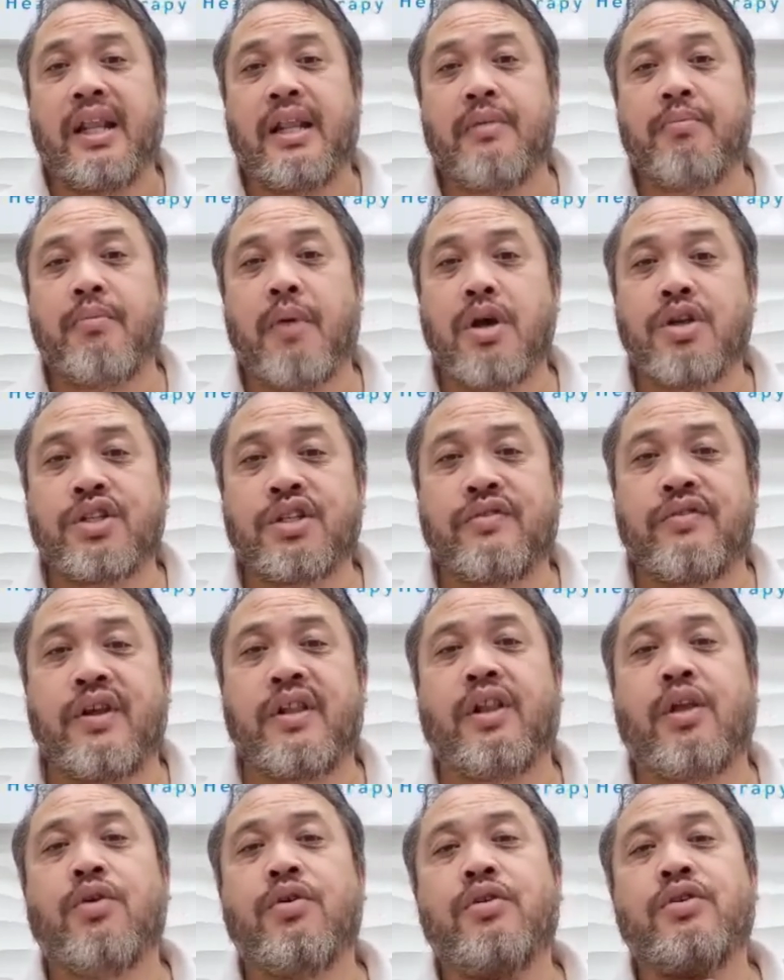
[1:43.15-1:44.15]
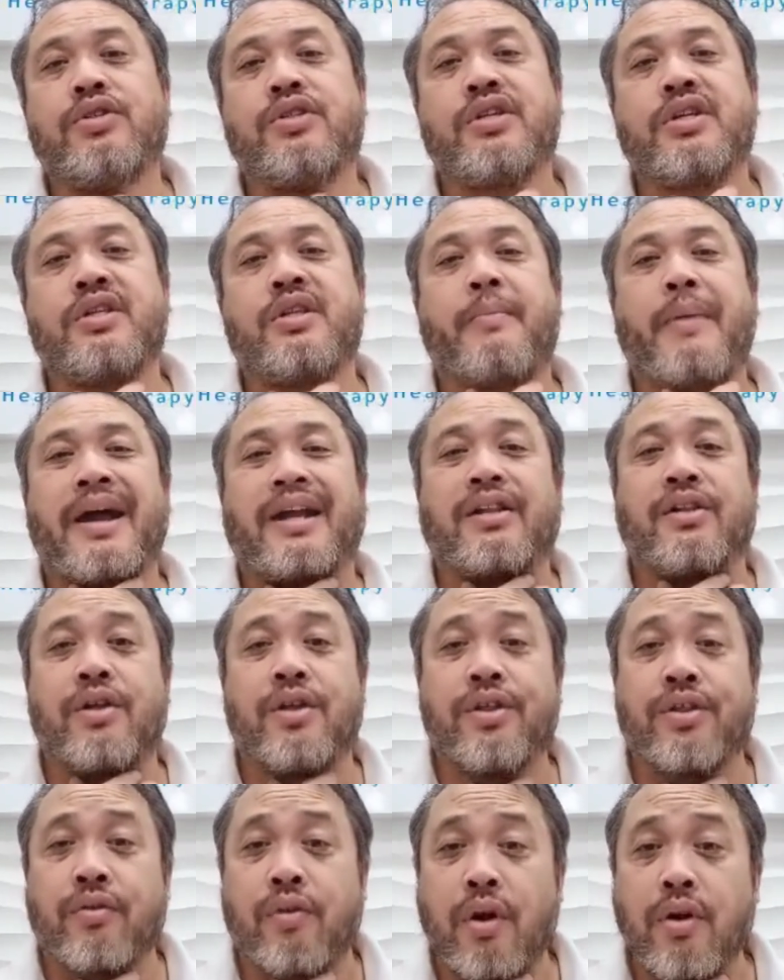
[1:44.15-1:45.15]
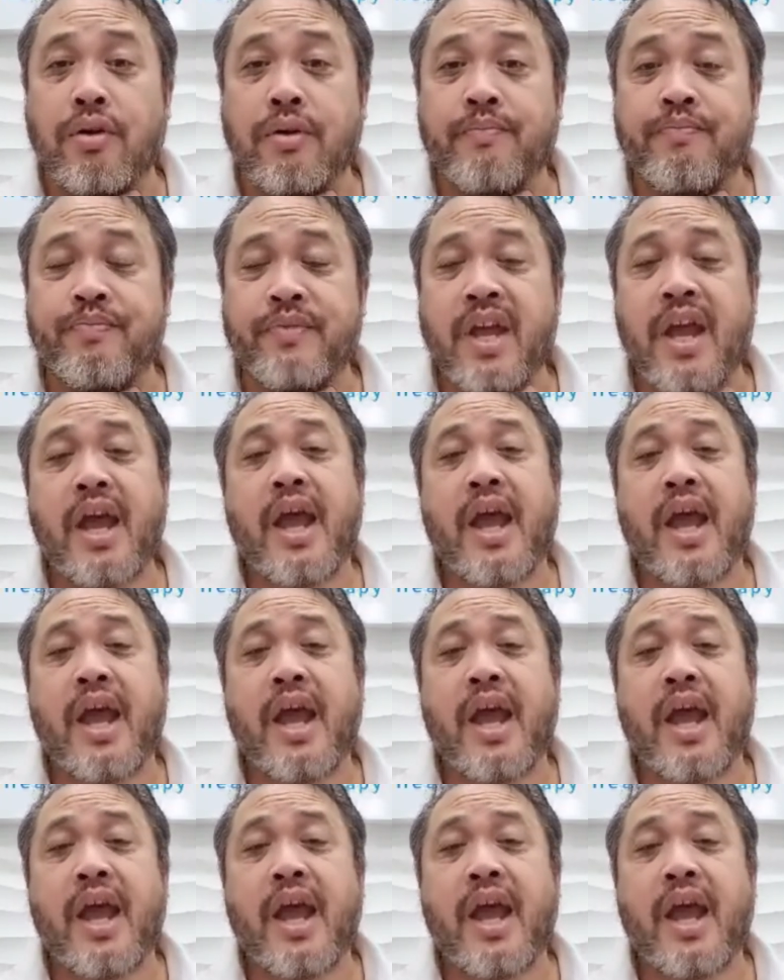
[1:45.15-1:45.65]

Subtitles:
most of it loses in the back of the throat,